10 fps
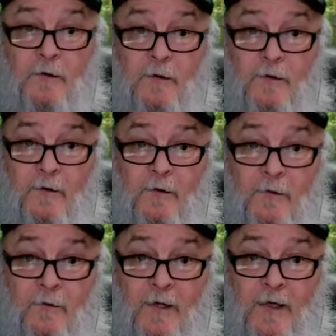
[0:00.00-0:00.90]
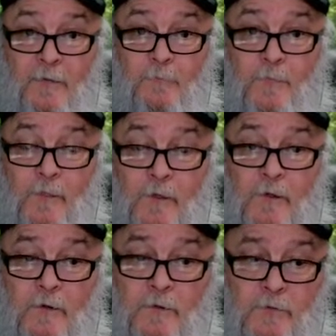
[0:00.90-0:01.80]
All right.
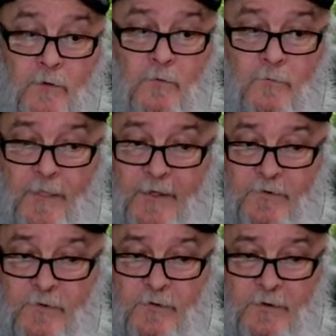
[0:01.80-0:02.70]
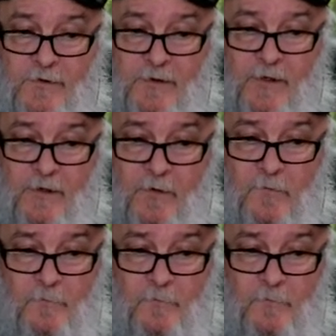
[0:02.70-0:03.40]
So as you can tell,